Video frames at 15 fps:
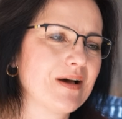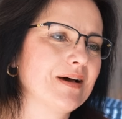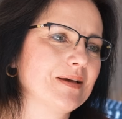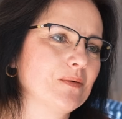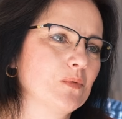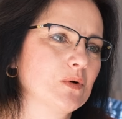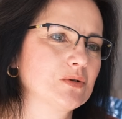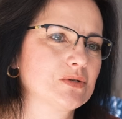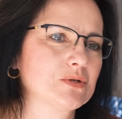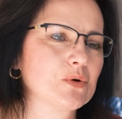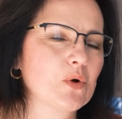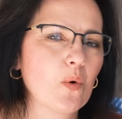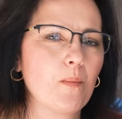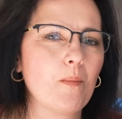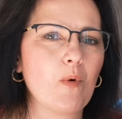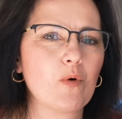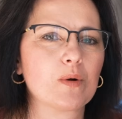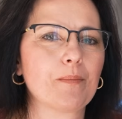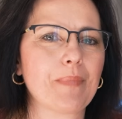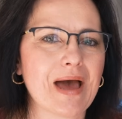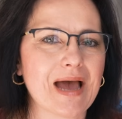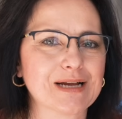I want to go more
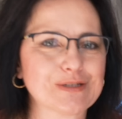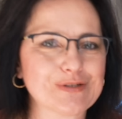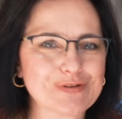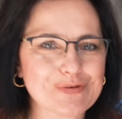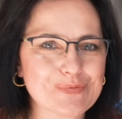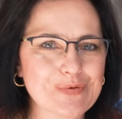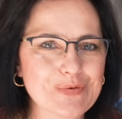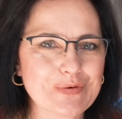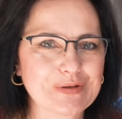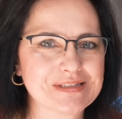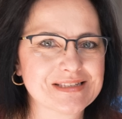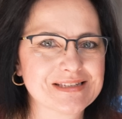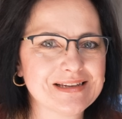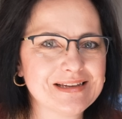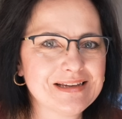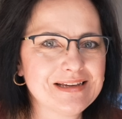back to the roots.